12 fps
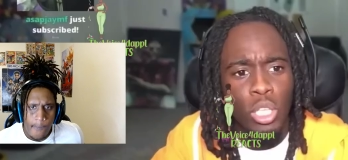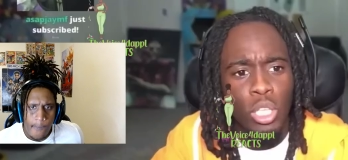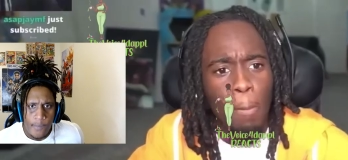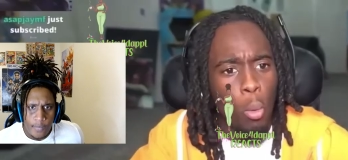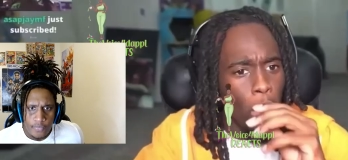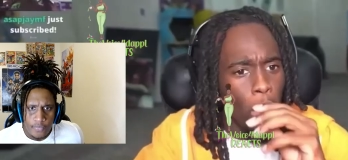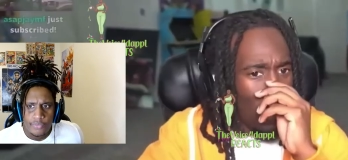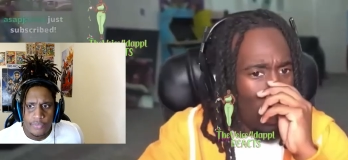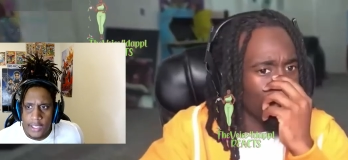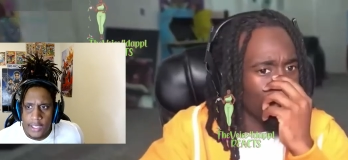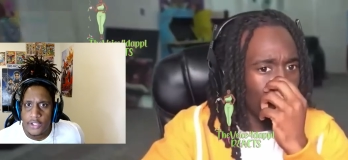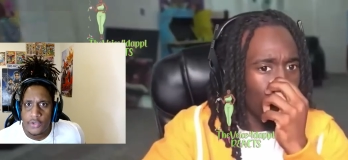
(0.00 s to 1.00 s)
Speaker 1: humble way
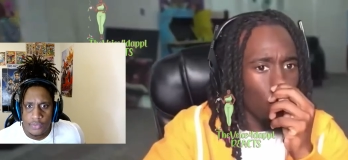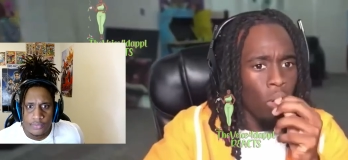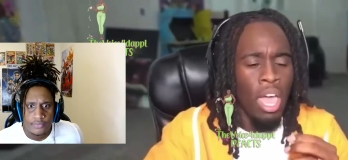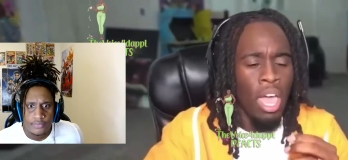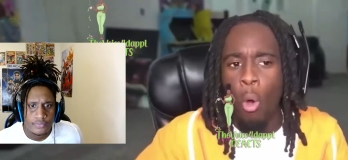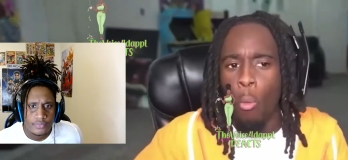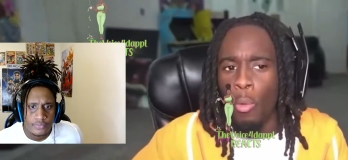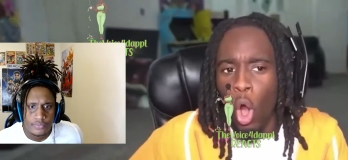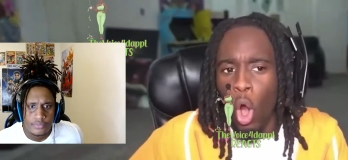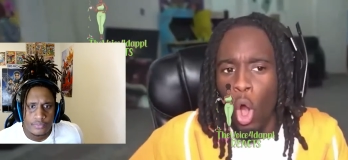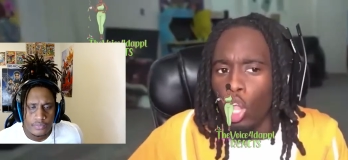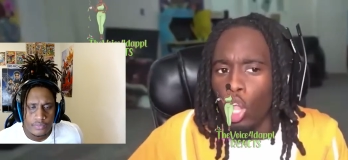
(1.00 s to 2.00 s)
Thank possible. You.
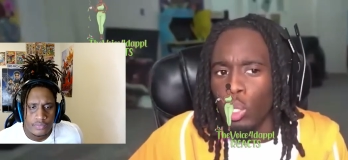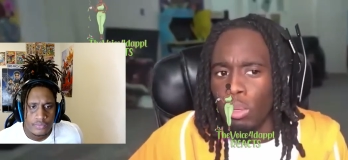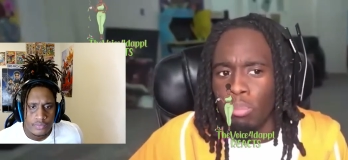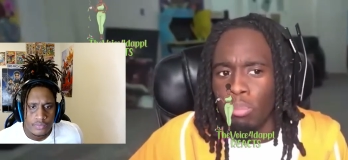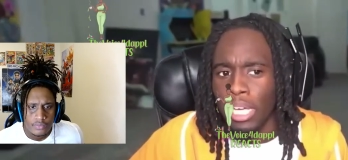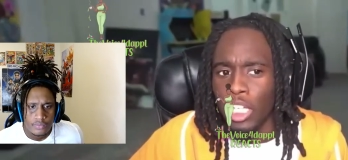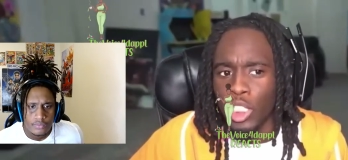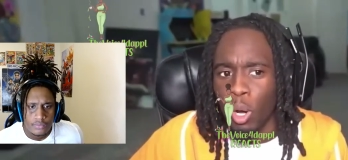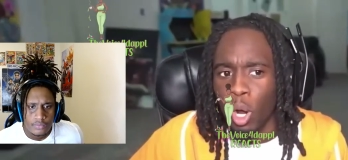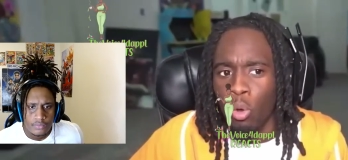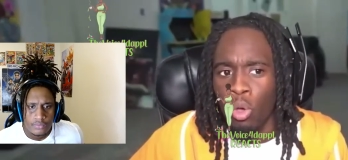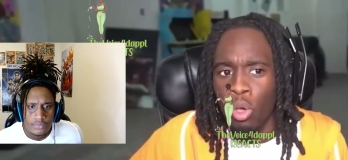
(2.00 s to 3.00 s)
We're all human beings,
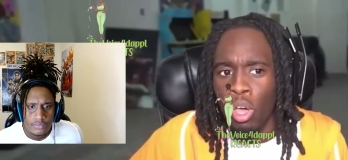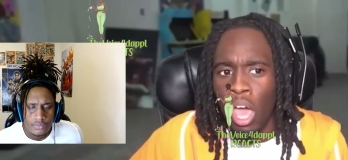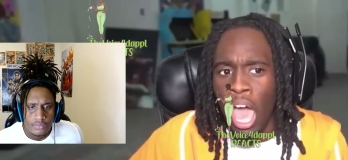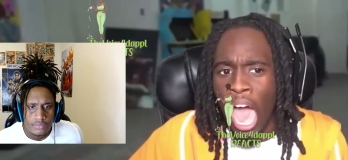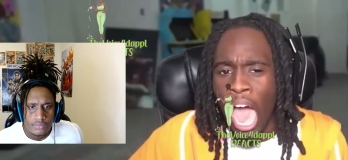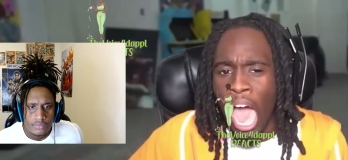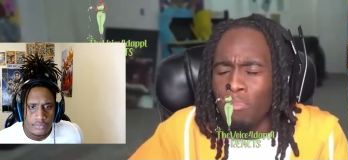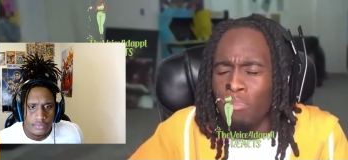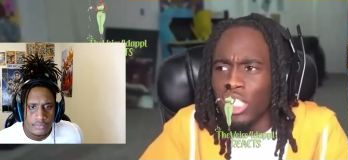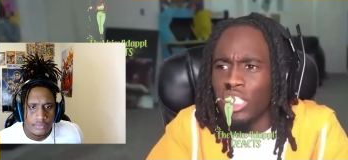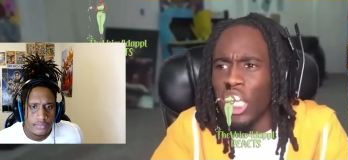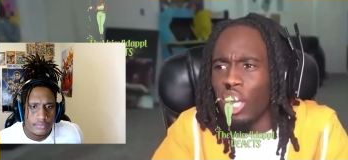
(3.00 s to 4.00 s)
bro.
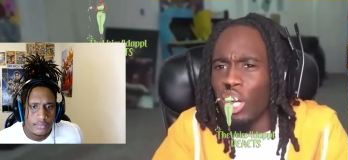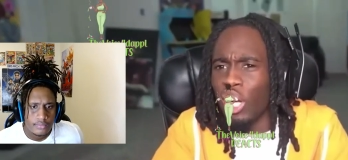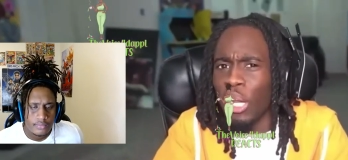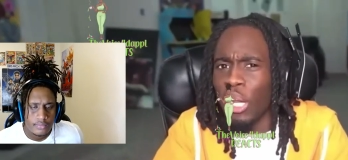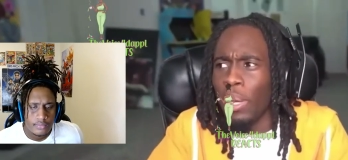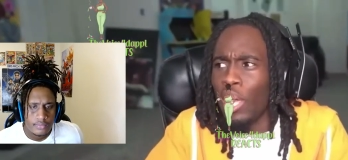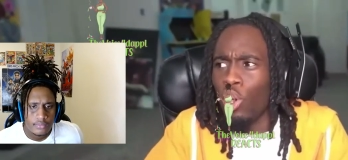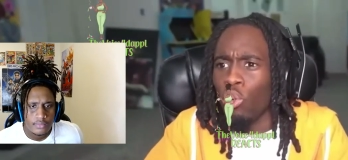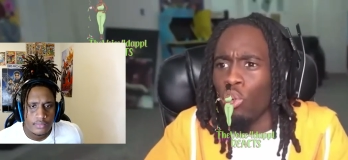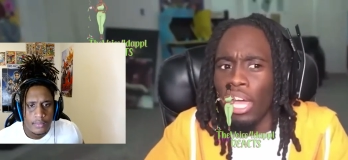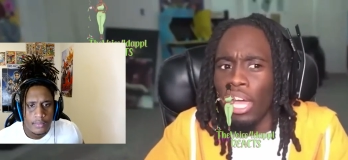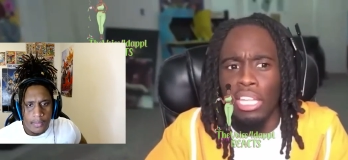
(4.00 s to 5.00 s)
I'm just there to get a meal and